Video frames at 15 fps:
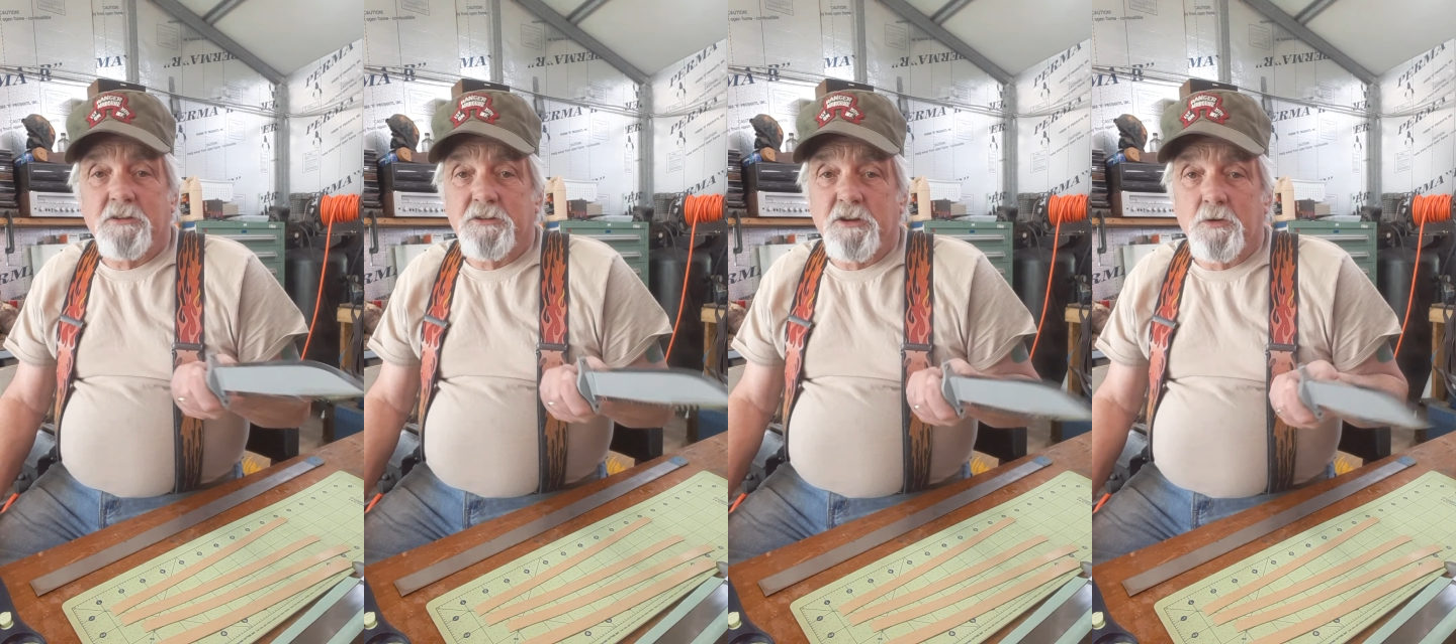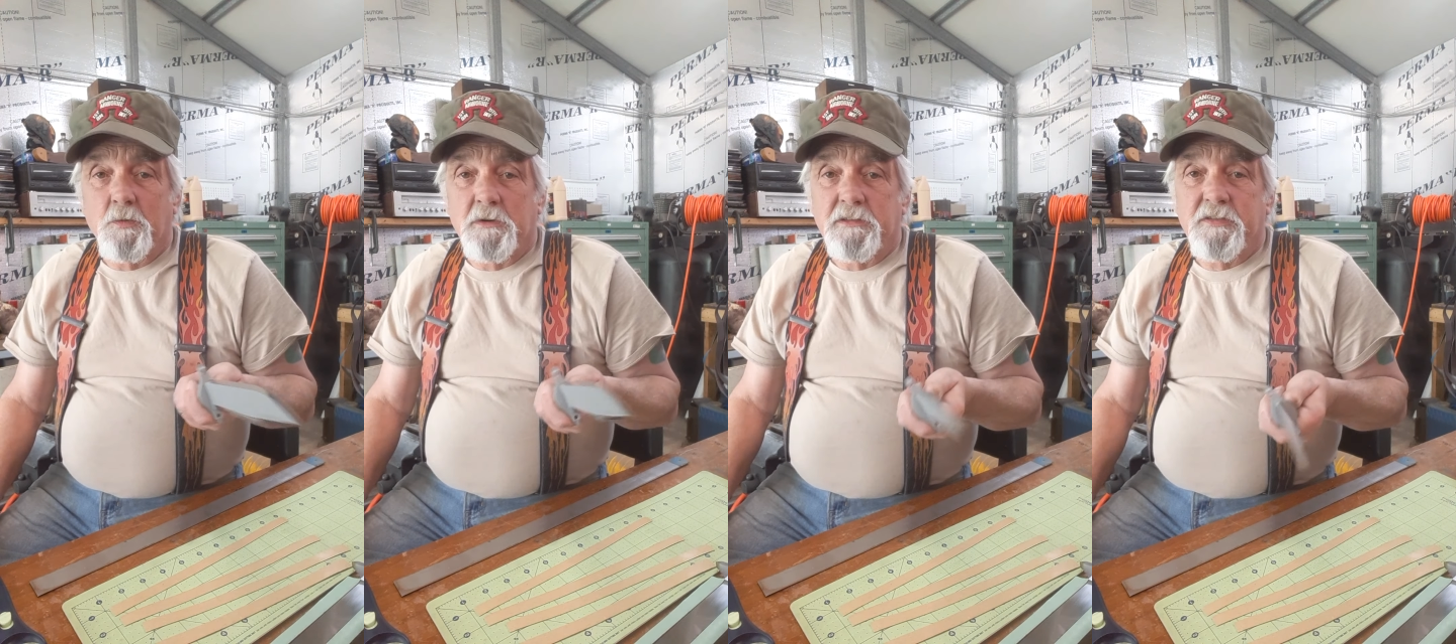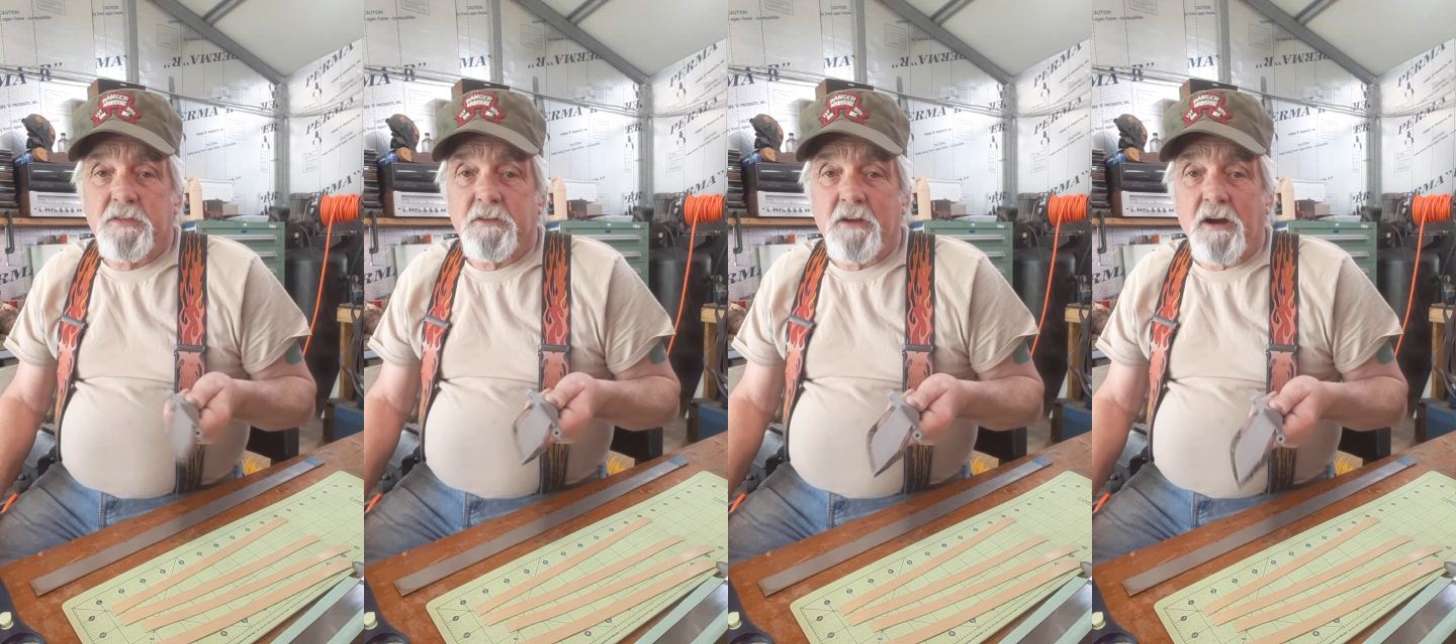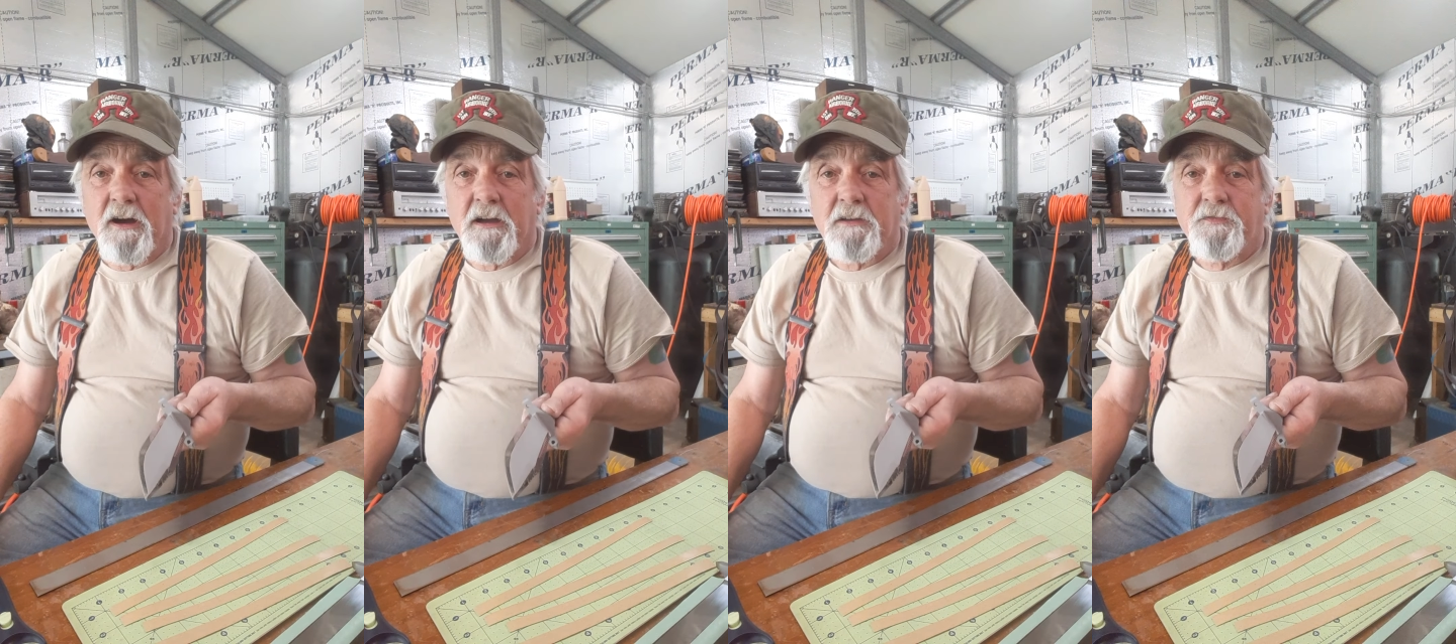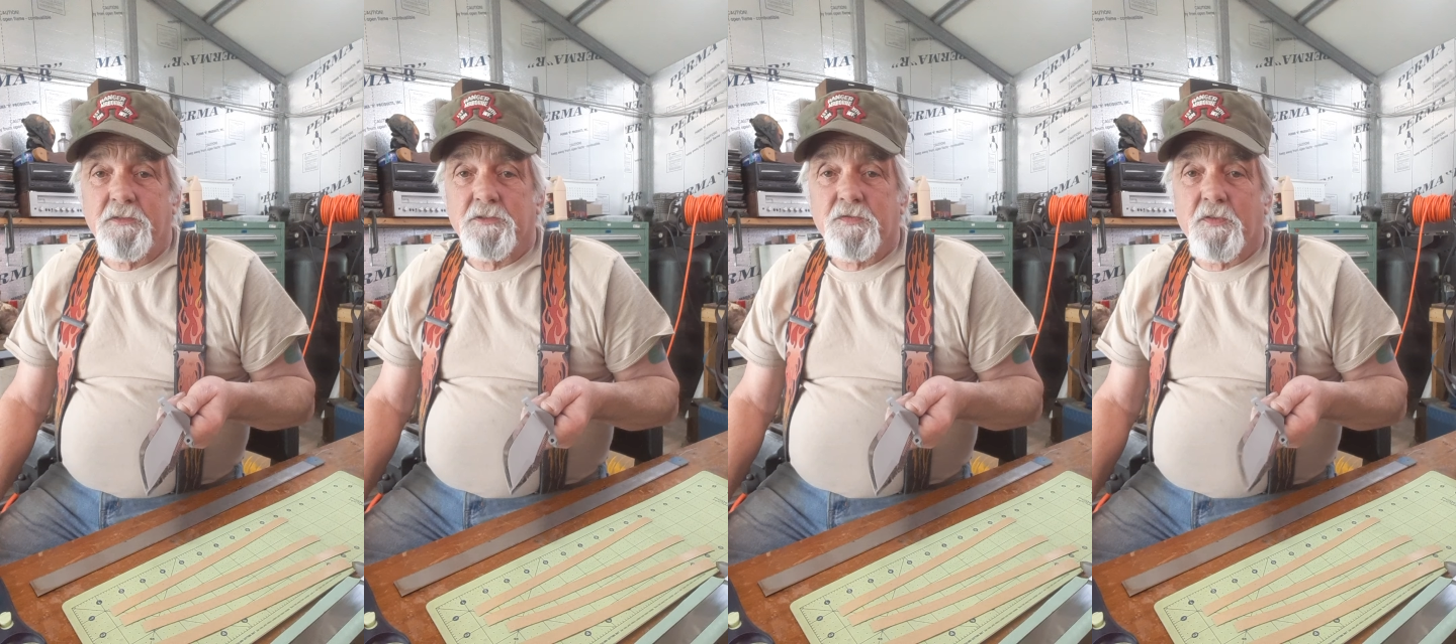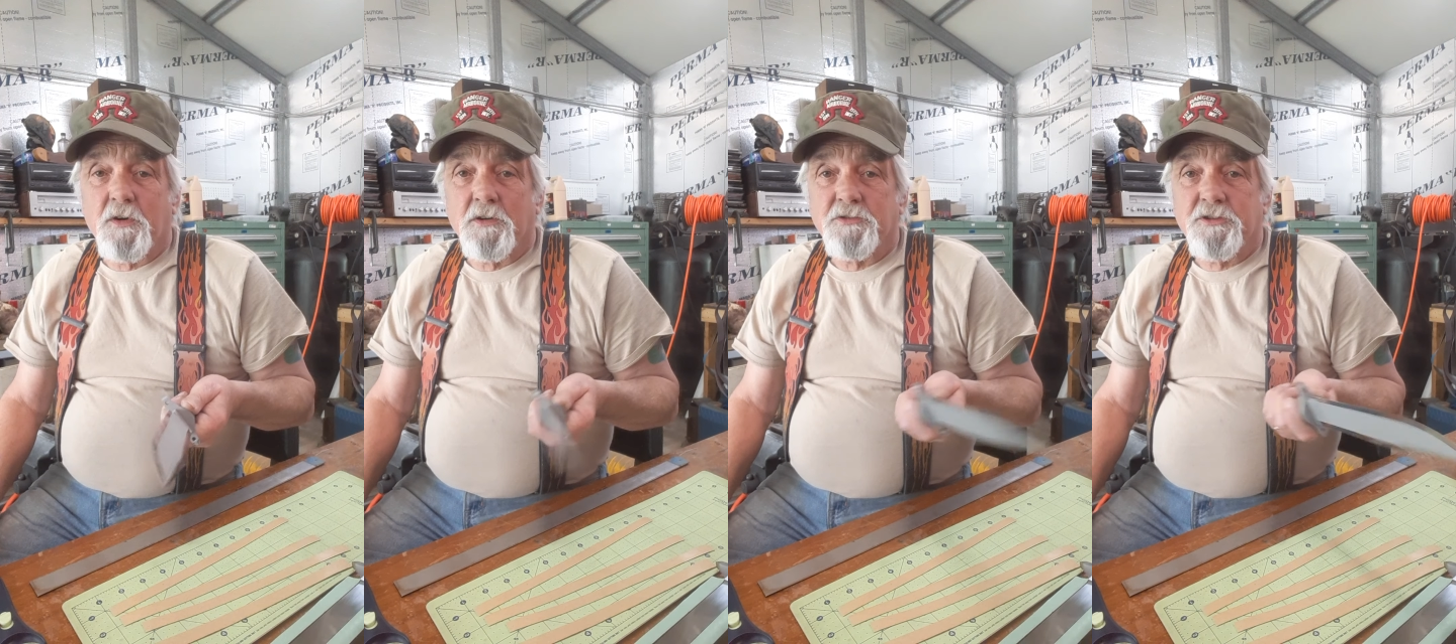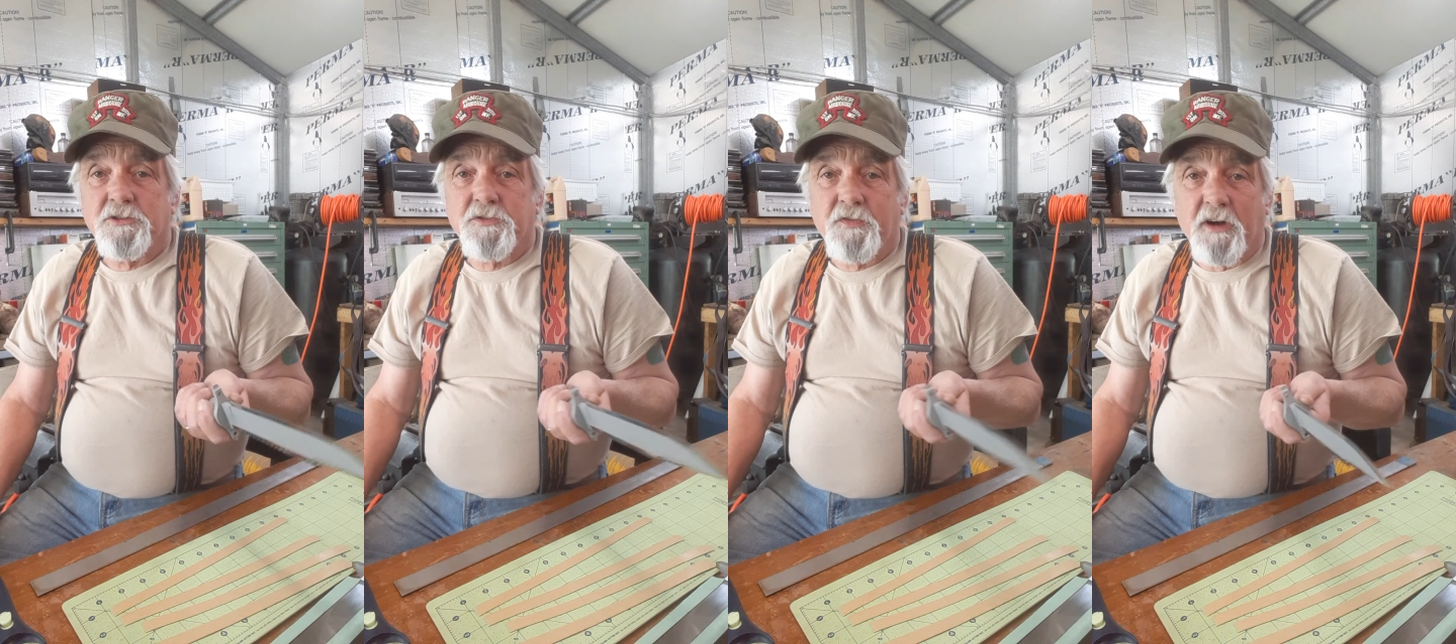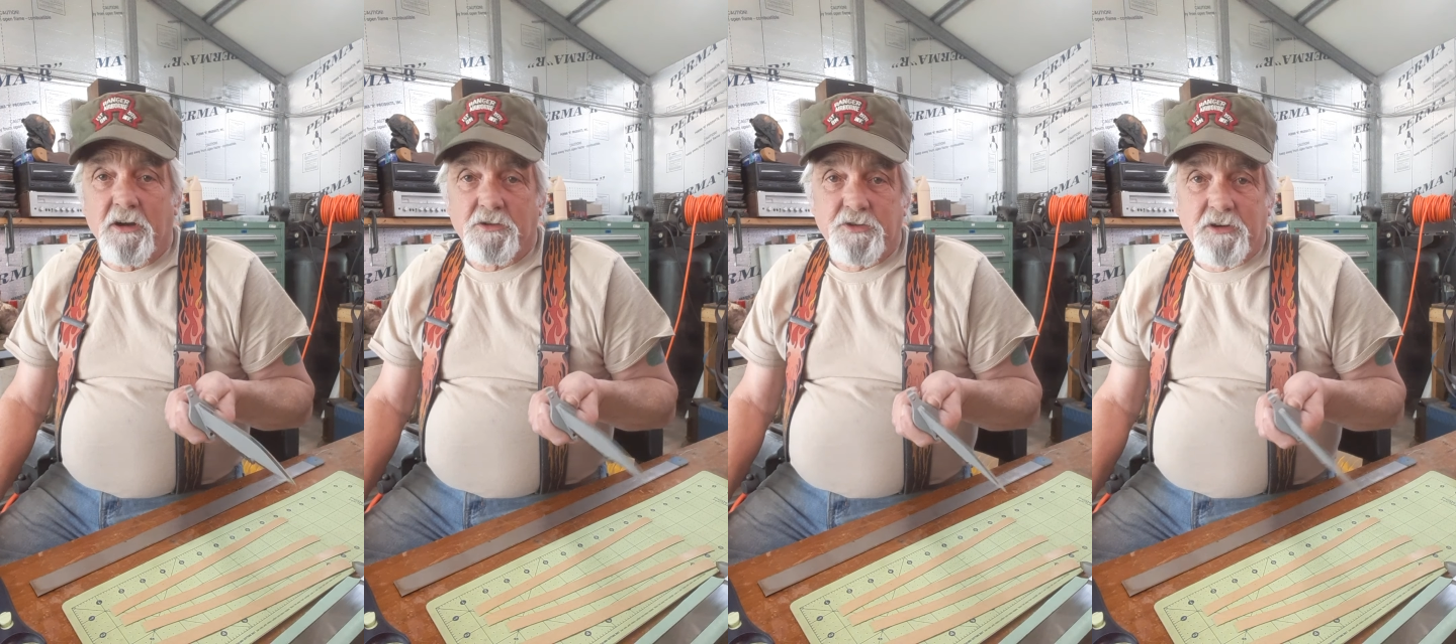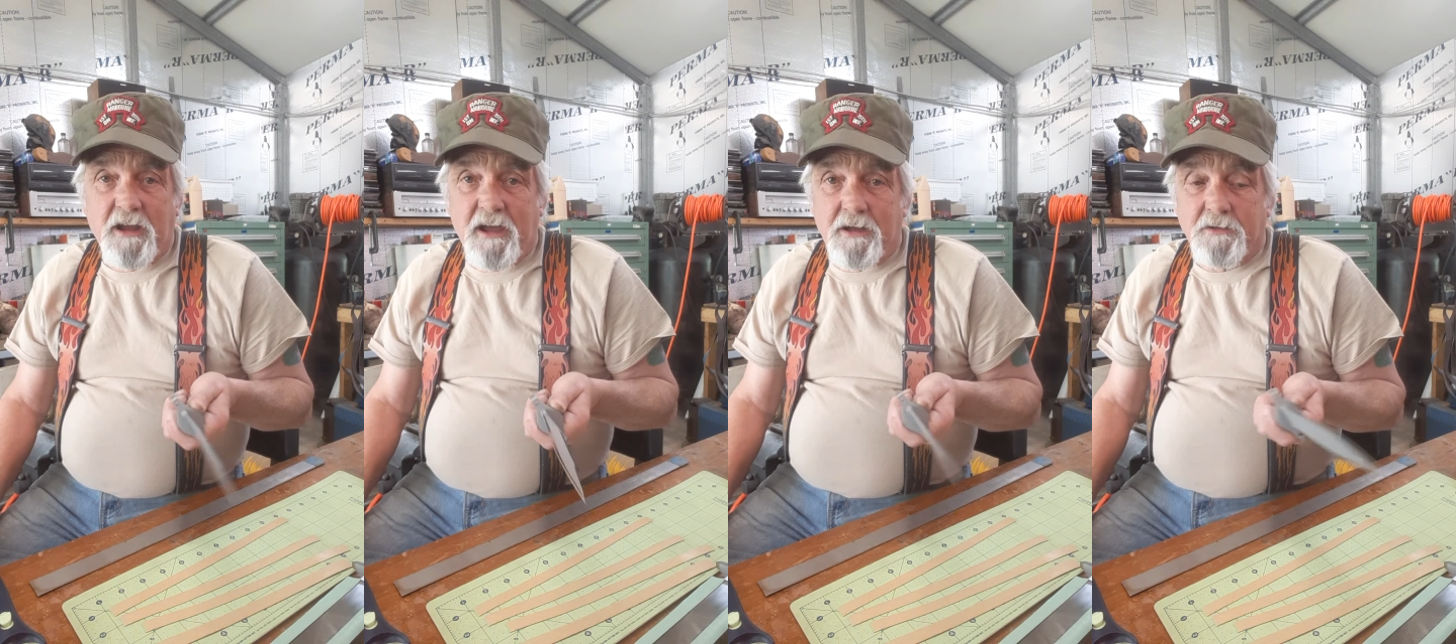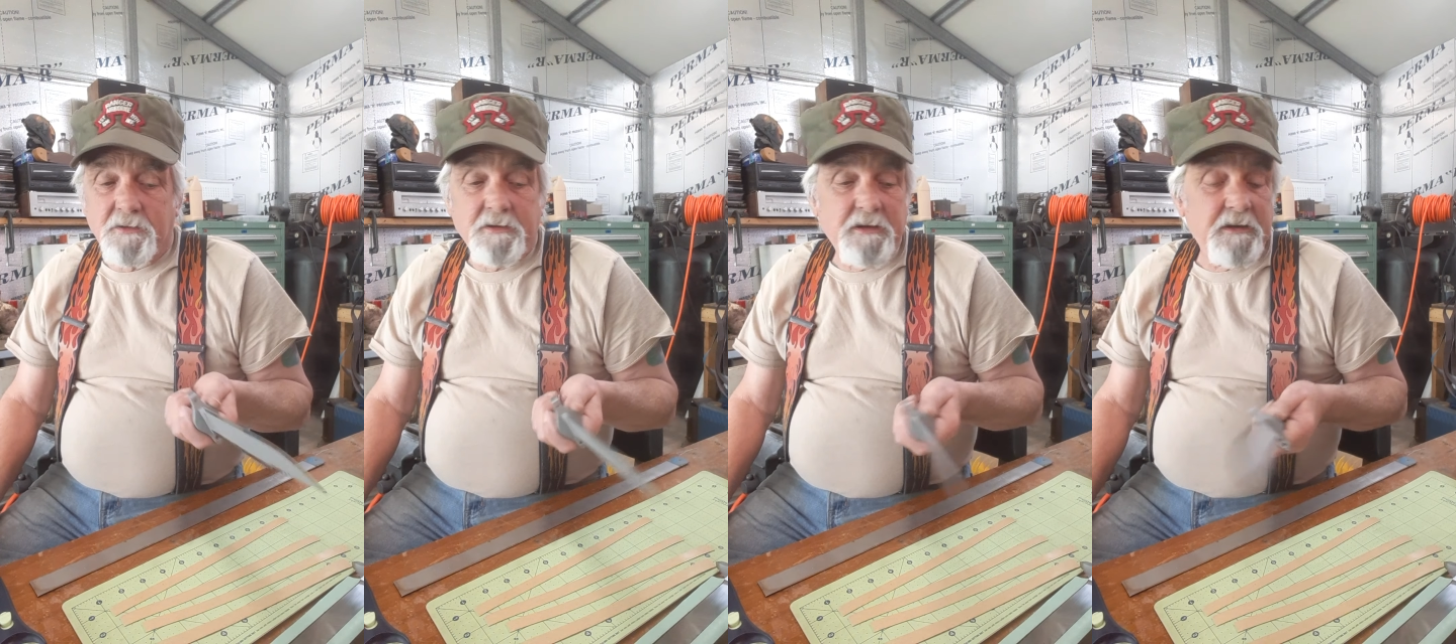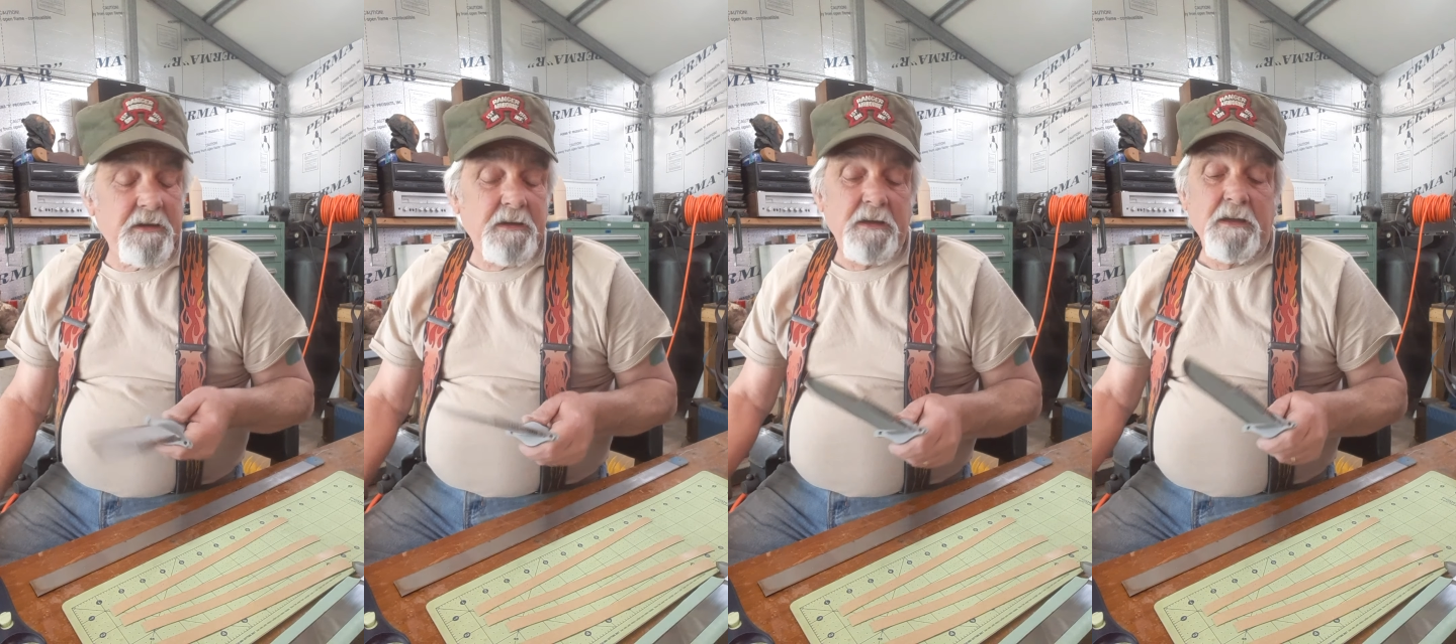do with the knife as far as its functionality,